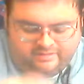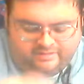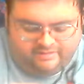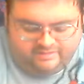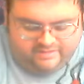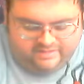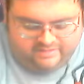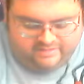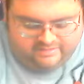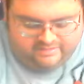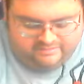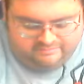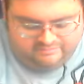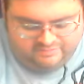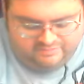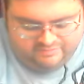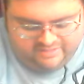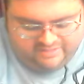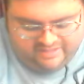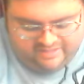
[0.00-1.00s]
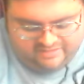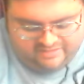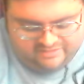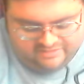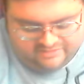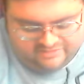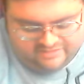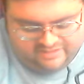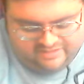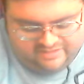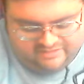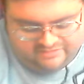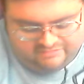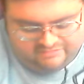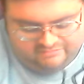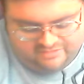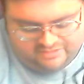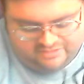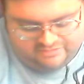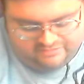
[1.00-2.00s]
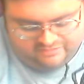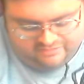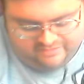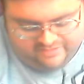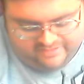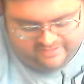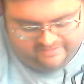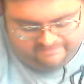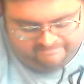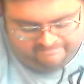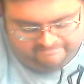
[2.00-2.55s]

And you can, just like his original